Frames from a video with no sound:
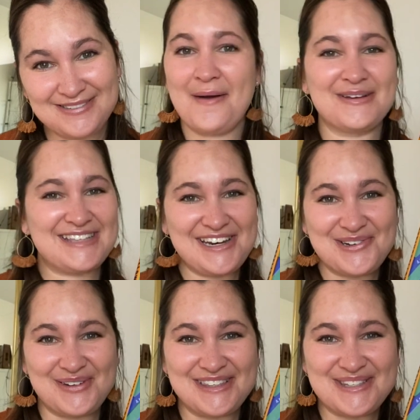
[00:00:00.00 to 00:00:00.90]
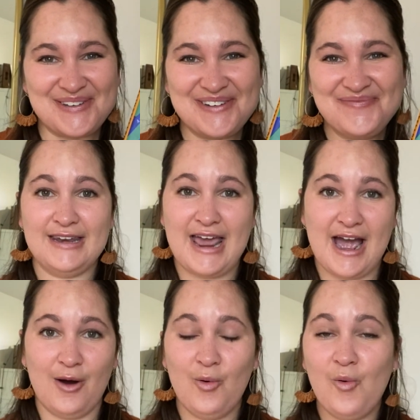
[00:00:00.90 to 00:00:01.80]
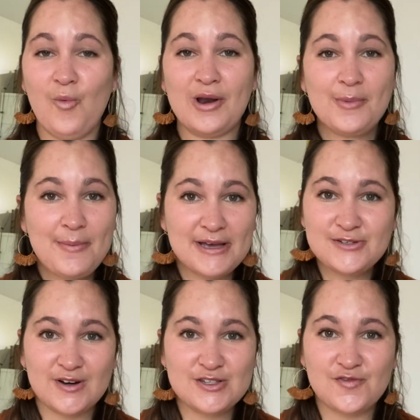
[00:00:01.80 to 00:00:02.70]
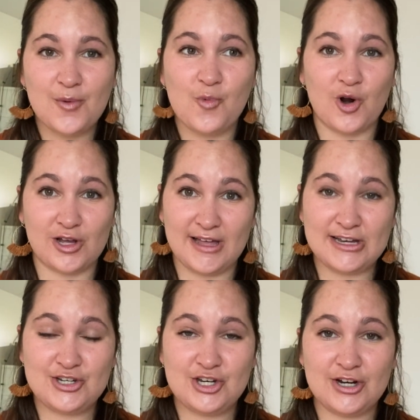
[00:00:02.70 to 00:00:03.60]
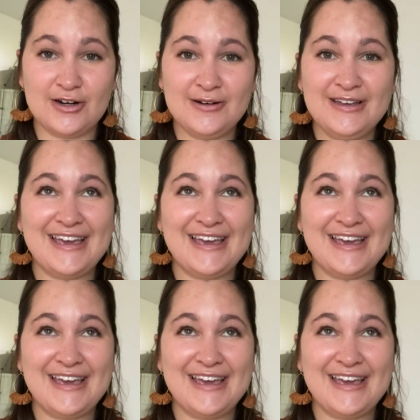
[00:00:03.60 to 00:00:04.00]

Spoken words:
I'm excited to read this one. Now, one of my best friends from work last year,